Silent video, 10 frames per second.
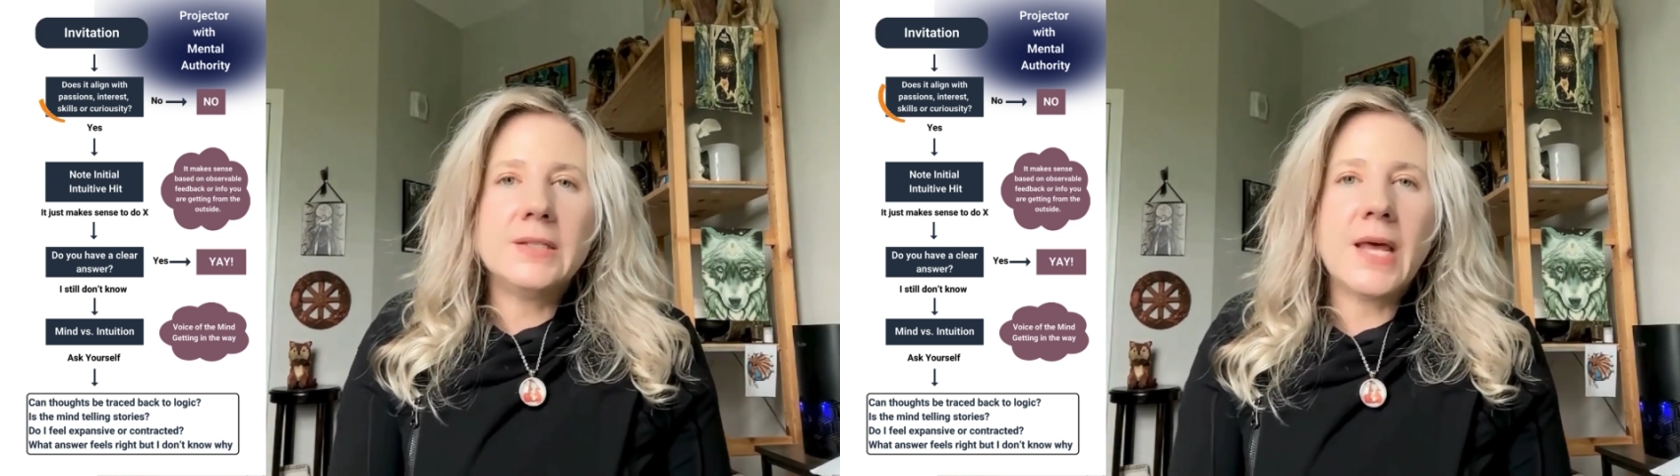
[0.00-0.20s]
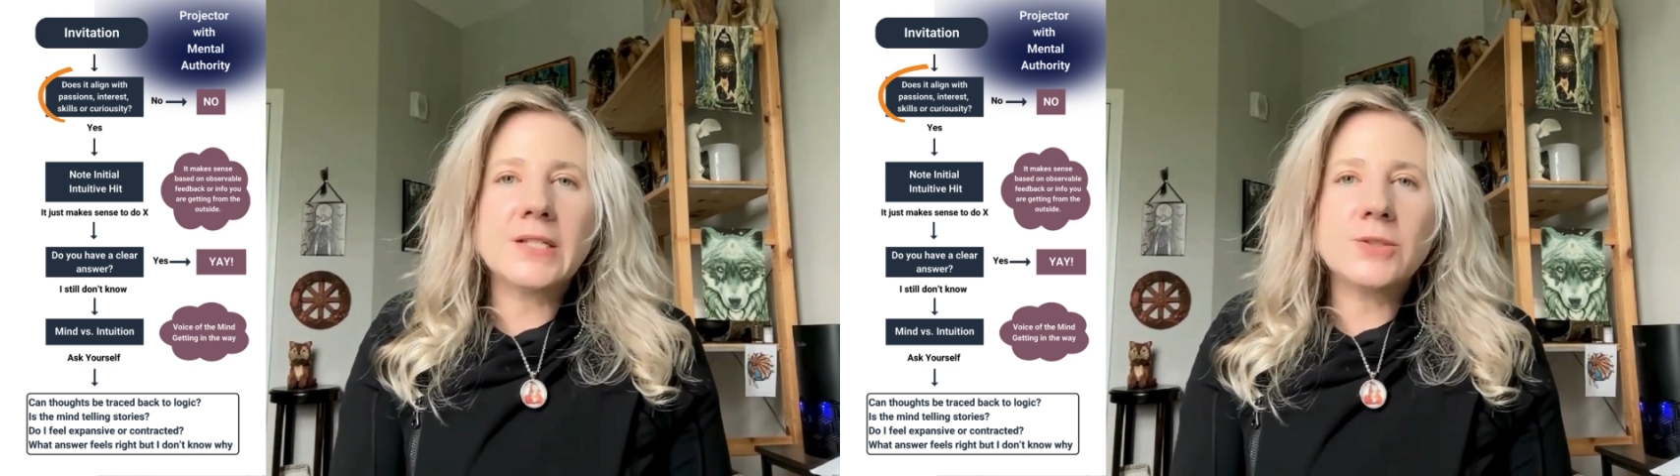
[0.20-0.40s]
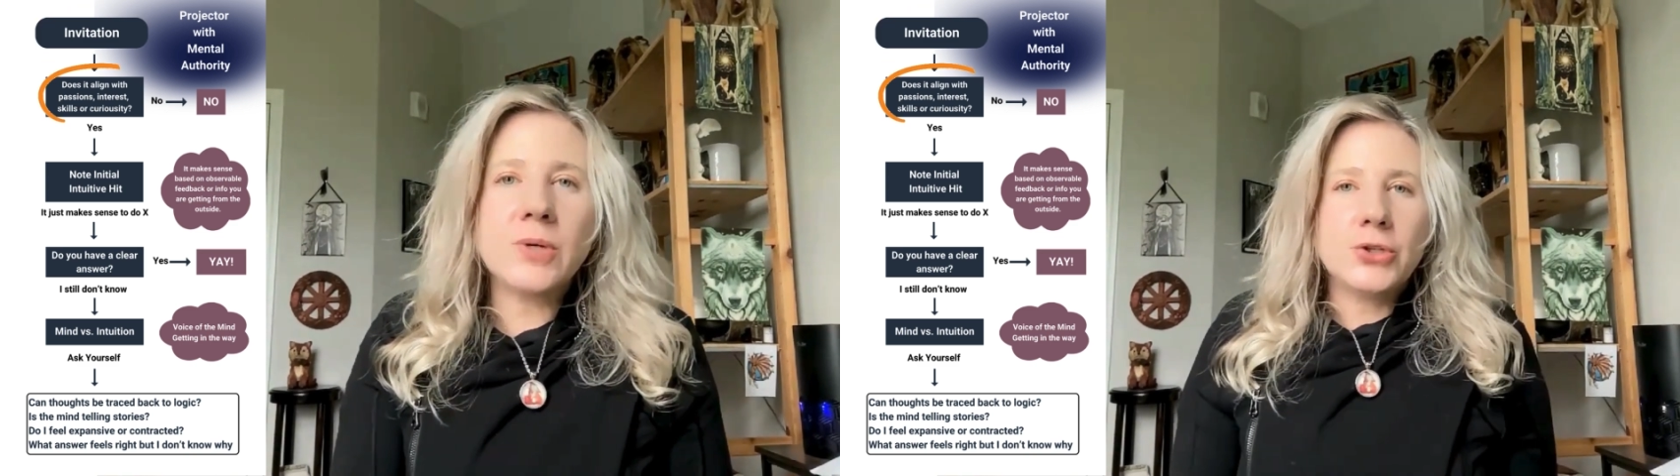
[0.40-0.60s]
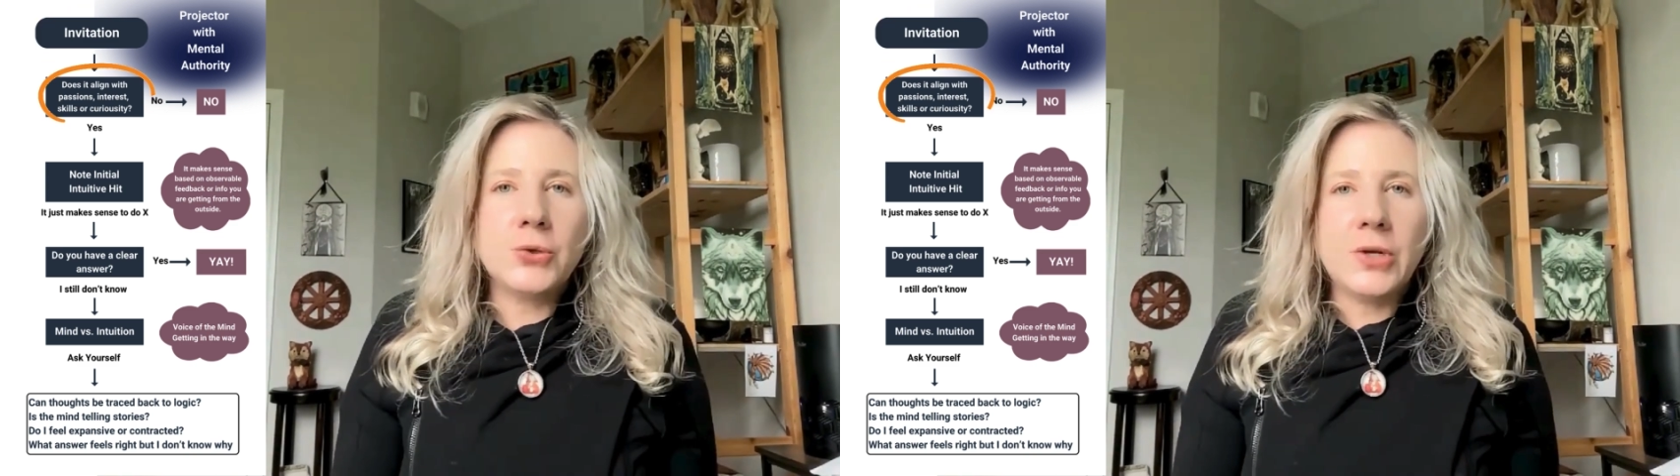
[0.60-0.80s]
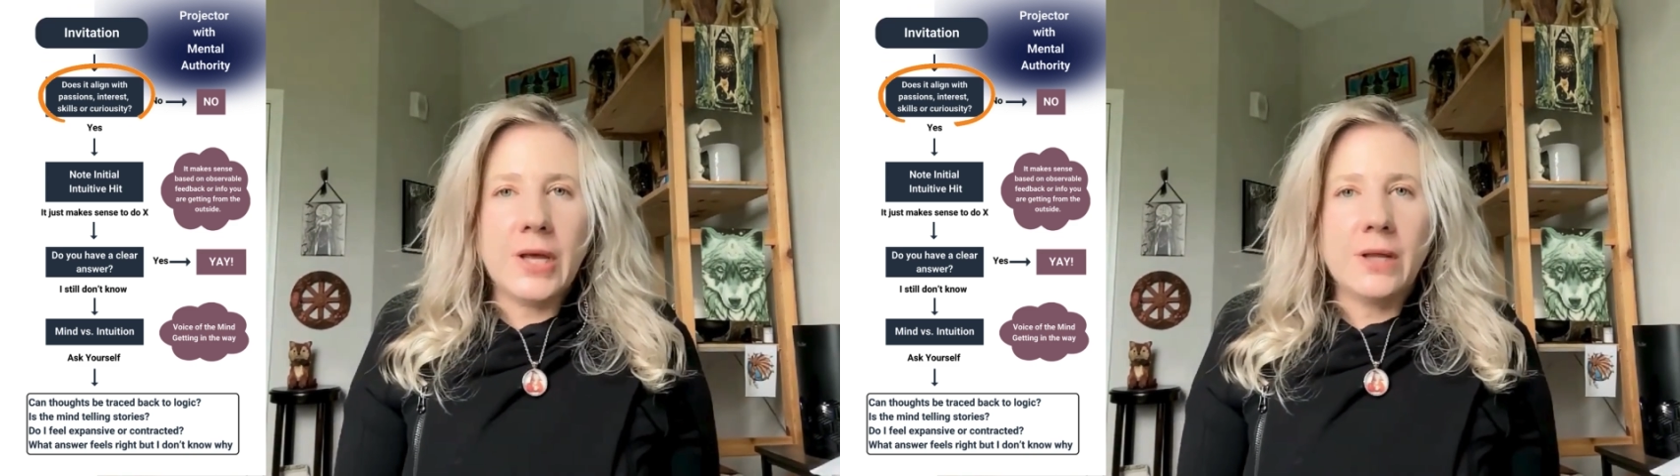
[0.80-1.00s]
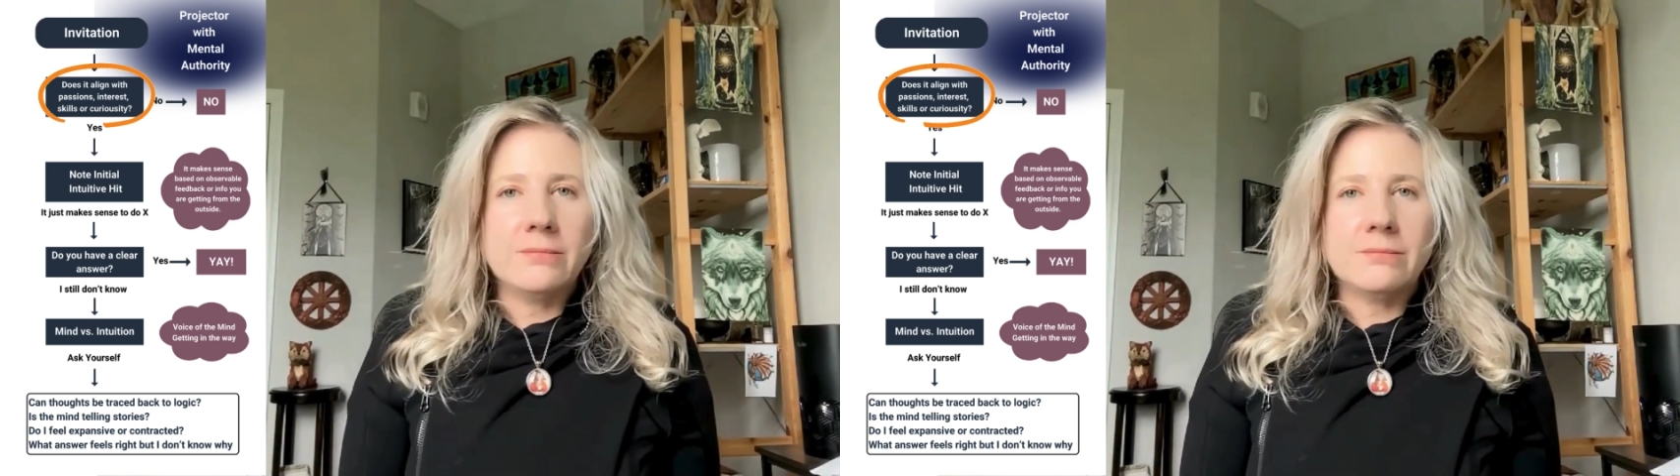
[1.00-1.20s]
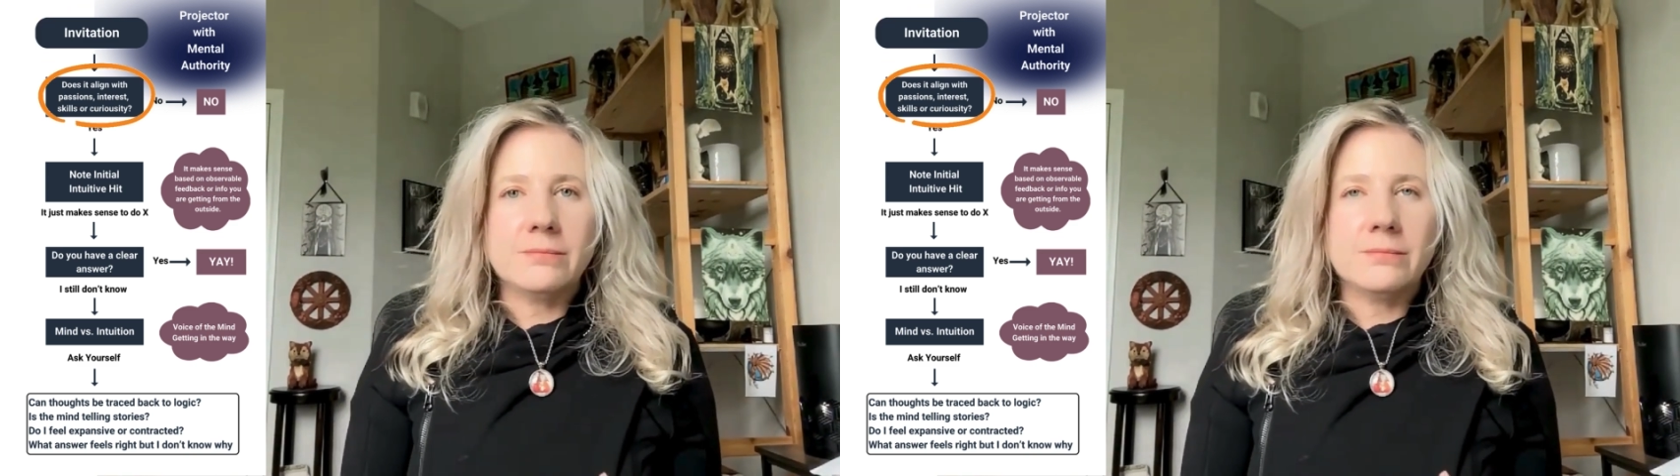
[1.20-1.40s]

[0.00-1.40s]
Next, tune in.